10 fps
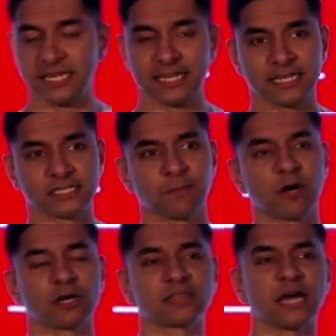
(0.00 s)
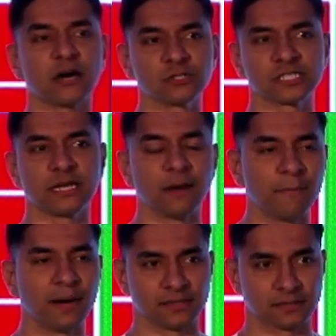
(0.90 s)
That's about 1,000 a
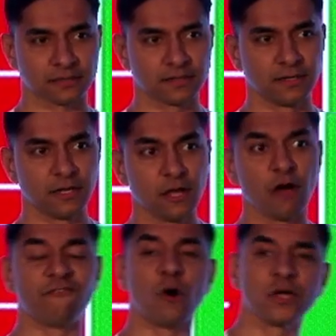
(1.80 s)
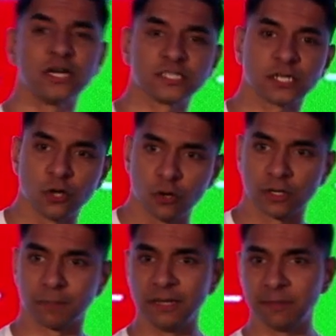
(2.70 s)
month. 4 years ago, the
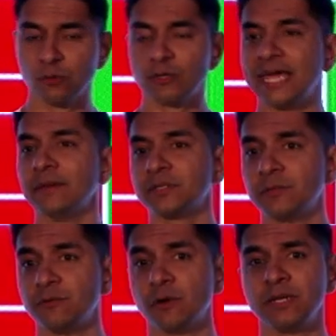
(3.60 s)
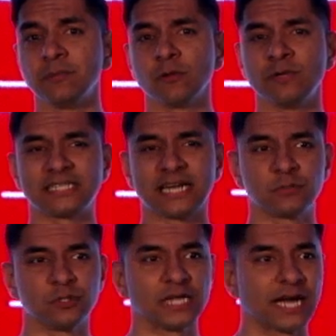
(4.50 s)
people who came to me were people with type
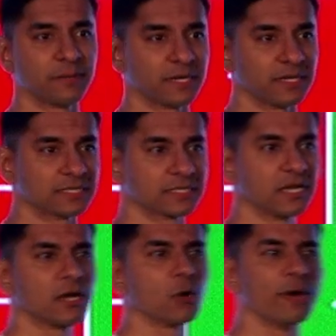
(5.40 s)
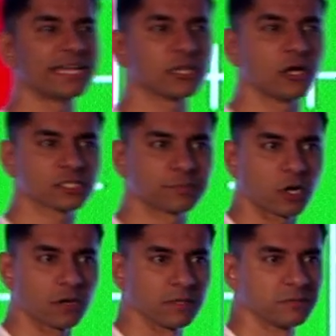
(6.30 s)
2 diabetes, weight loss
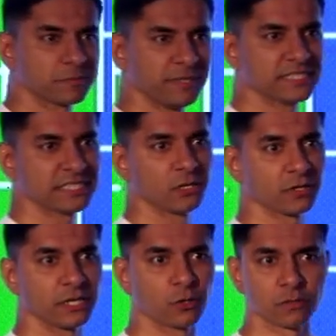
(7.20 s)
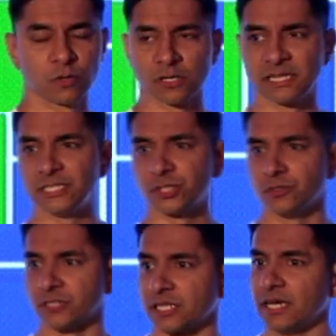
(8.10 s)
problems, PCOD, hormonal
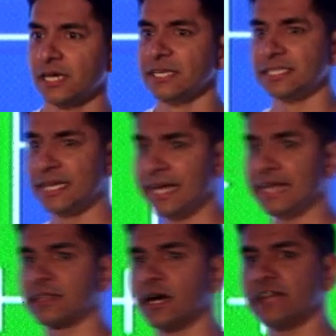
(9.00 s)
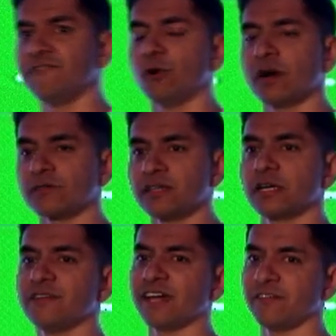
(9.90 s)
issues. Today, 34 out of
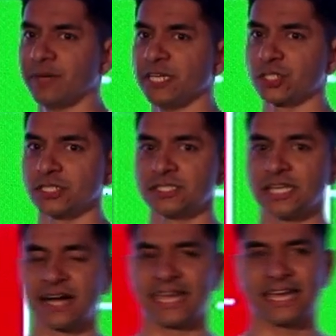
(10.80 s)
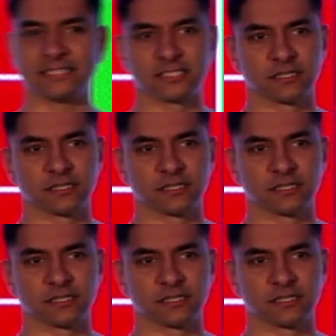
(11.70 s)
35 patients are cancer.